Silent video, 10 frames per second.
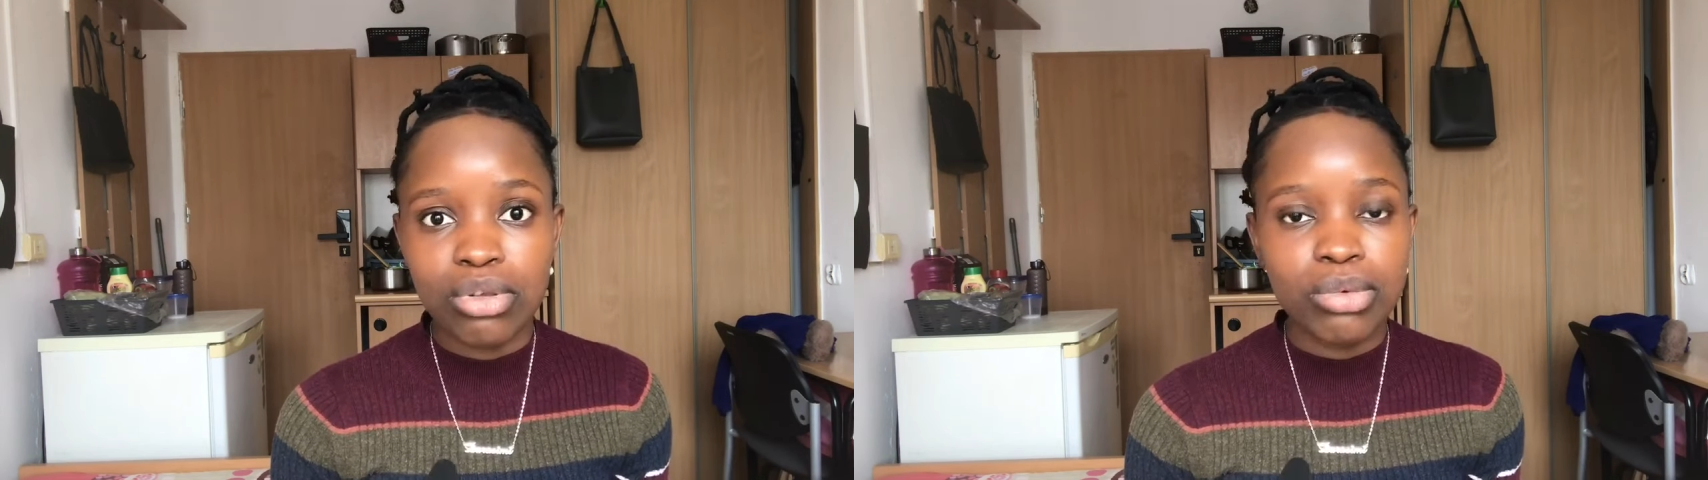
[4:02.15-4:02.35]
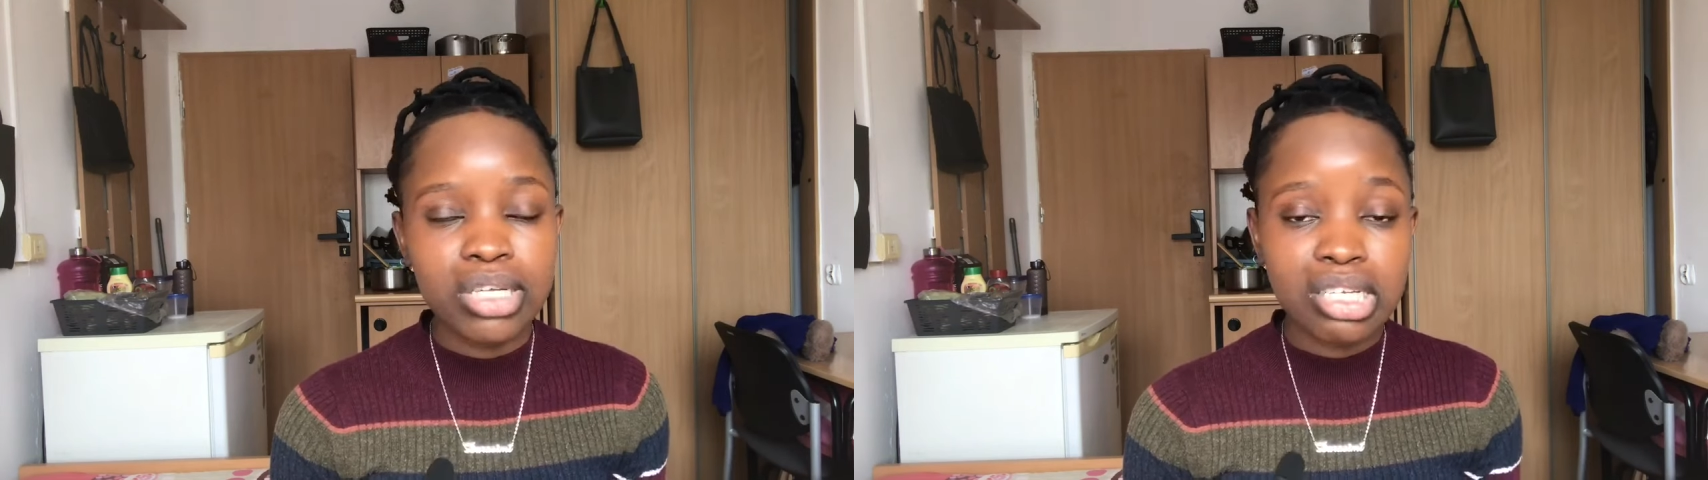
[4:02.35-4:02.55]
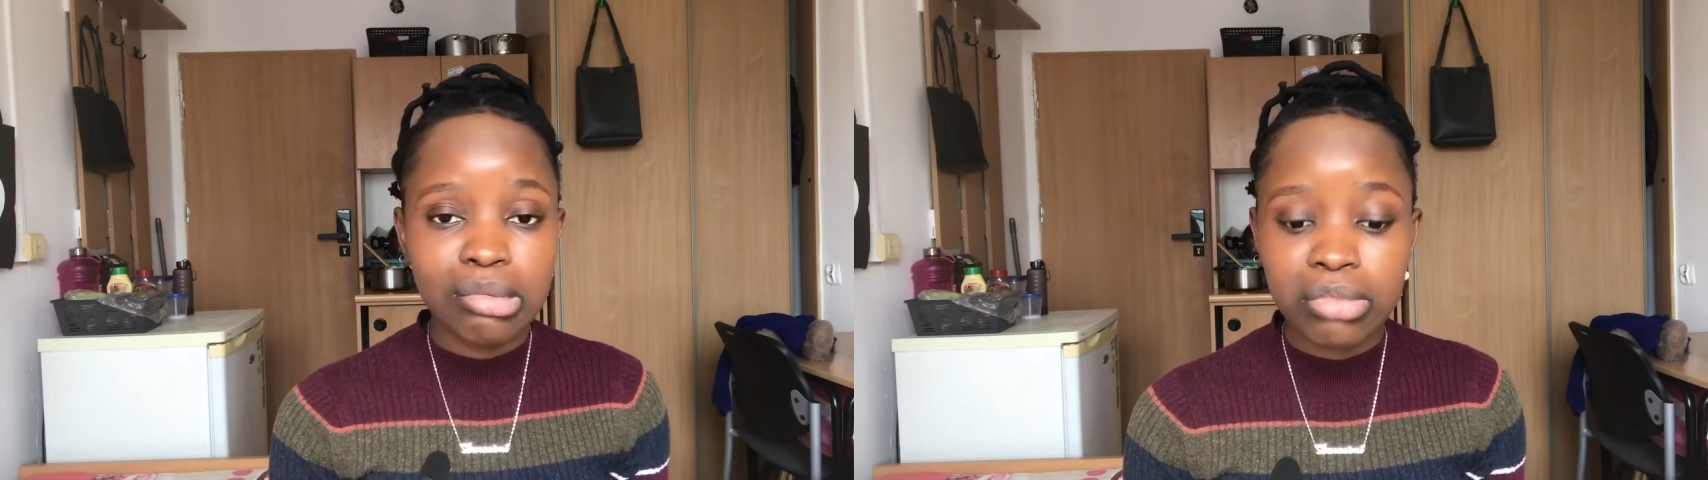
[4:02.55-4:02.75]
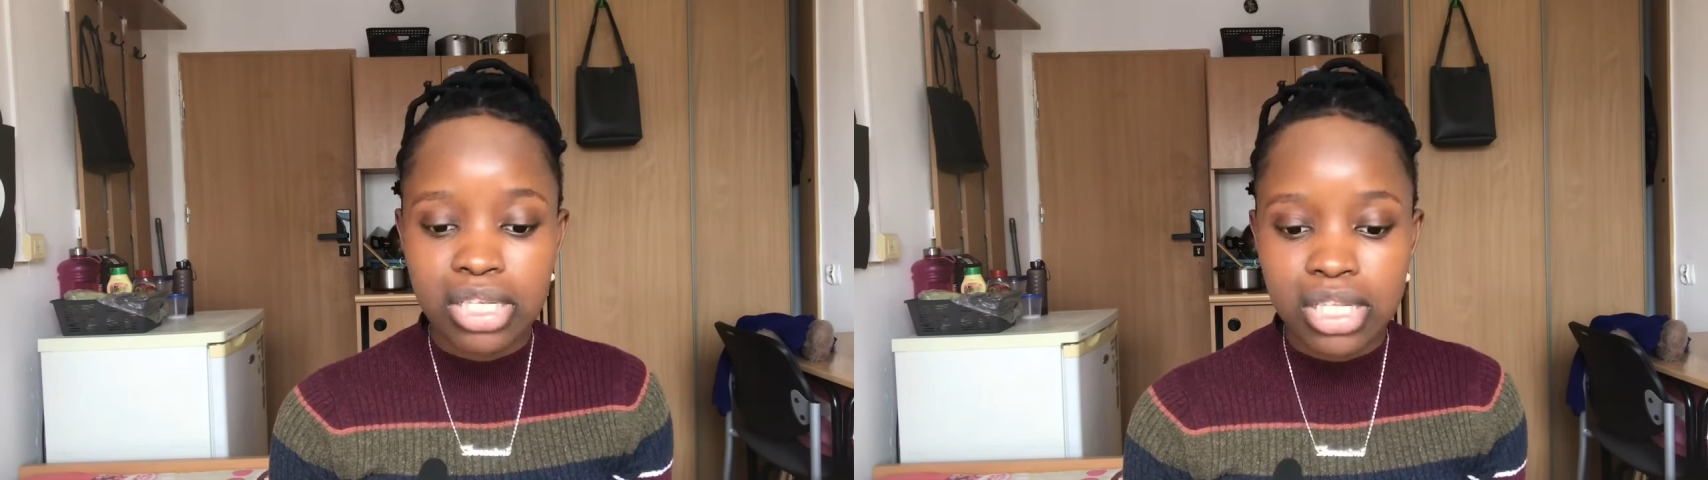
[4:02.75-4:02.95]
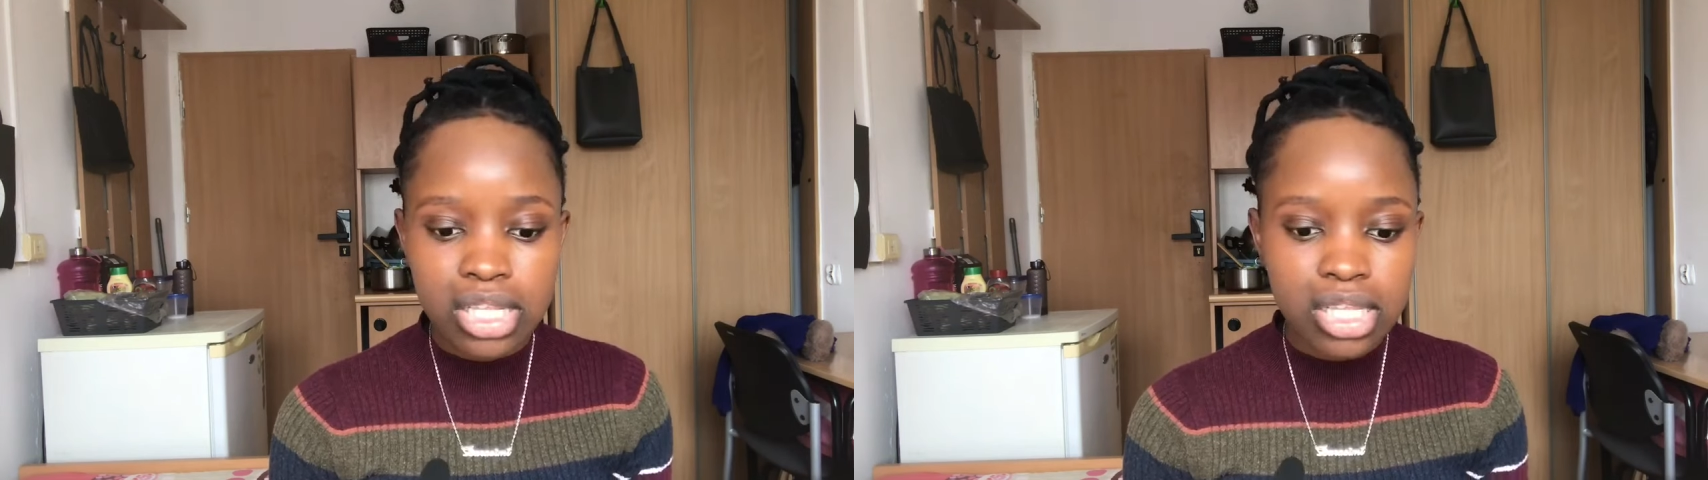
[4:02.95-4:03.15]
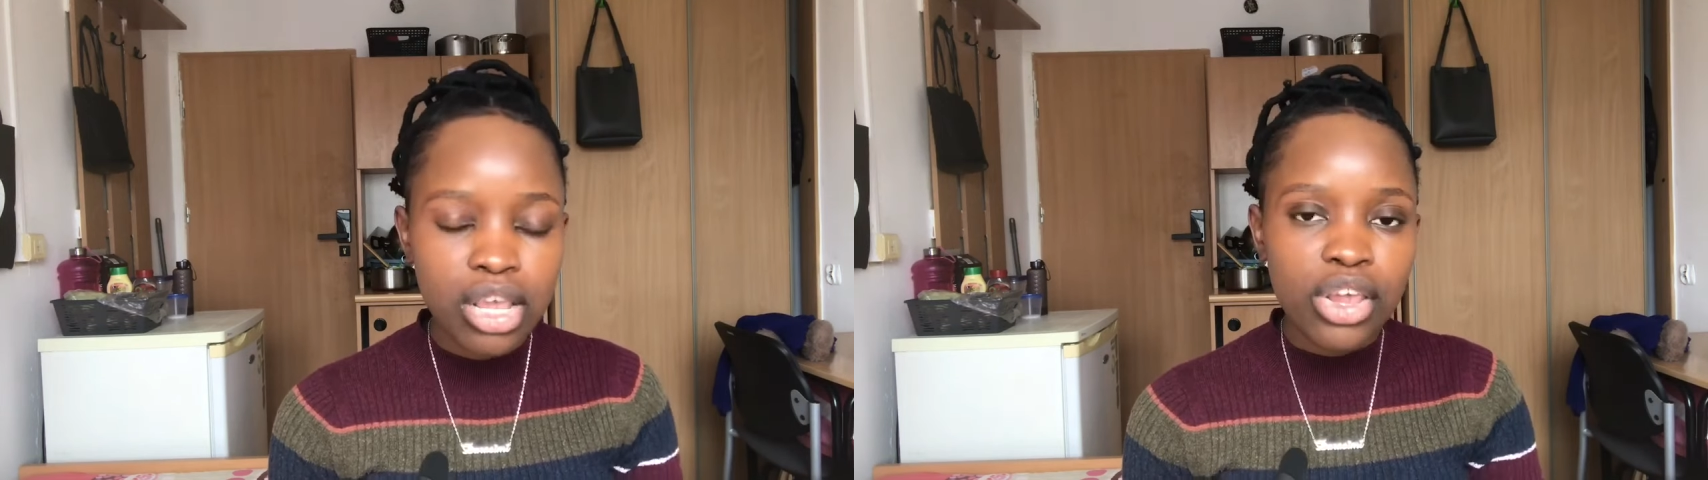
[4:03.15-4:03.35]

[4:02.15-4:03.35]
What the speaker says: So which means